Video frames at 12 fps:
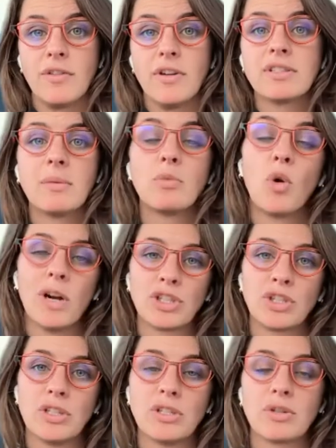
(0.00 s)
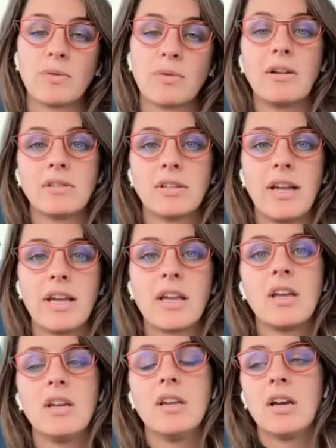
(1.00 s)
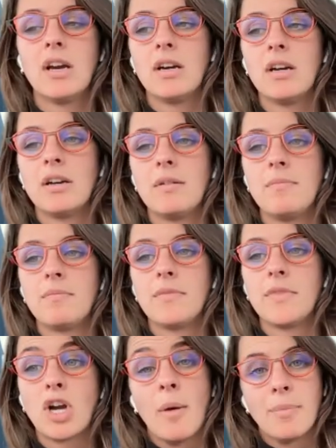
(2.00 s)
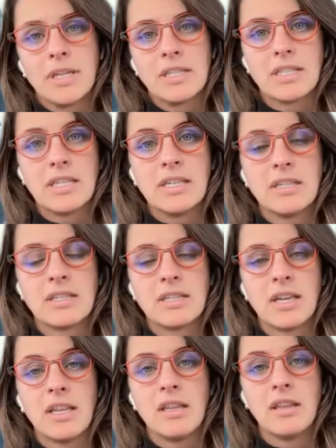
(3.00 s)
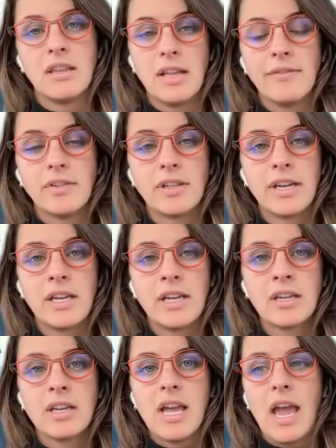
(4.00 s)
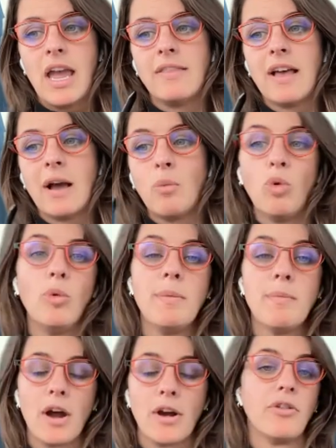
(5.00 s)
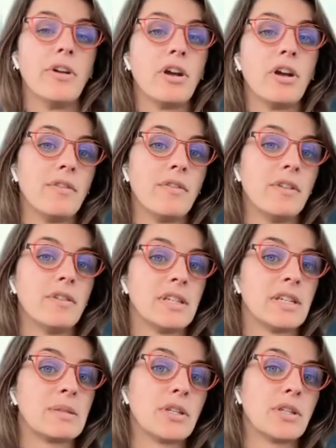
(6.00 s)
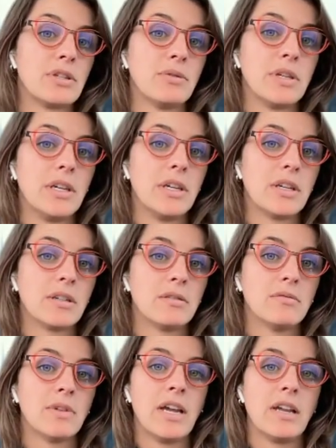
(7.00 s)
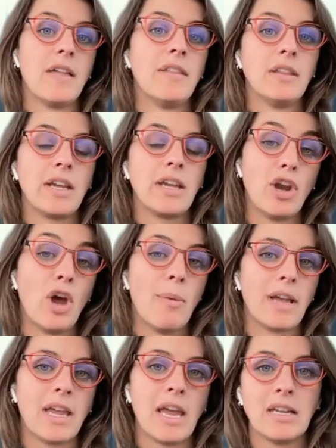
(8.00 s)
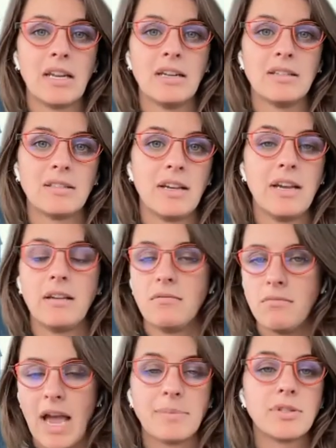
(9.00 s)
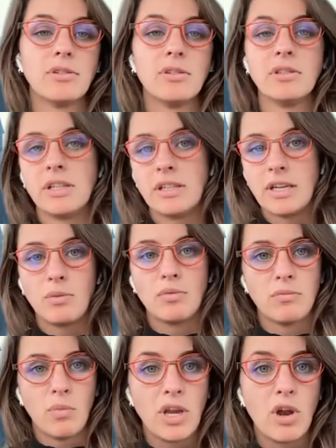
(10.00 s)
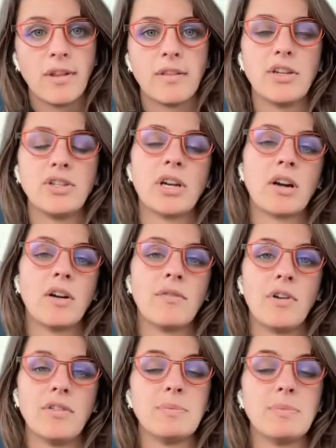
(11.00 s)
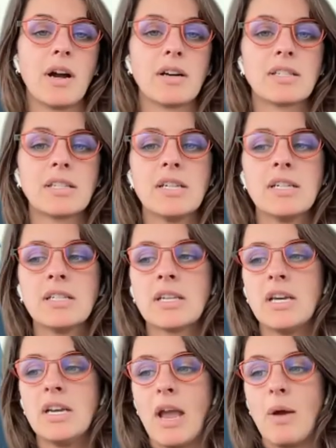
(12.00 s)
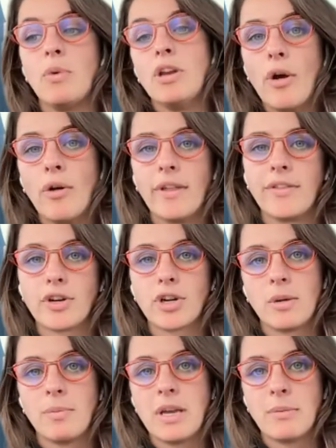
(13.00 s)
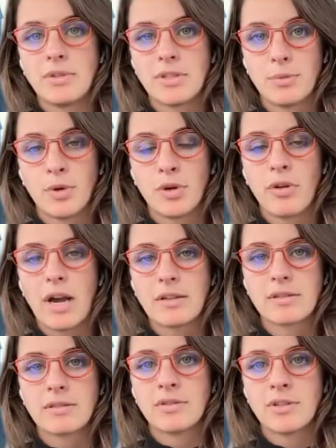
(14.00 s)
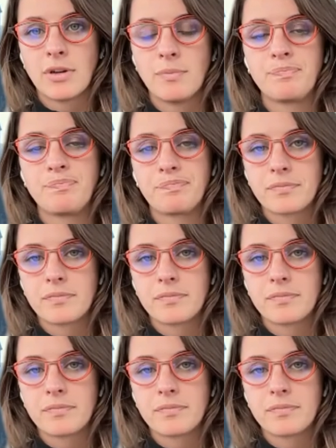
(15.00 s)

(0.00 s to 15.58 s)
are there some questions around like um, the competencies in the leveling and that we'll be monitoring over the six months to a year right and then like a that candidate is like absolutely like we know that they check off all these boxes and we know that they're going to be able to progress so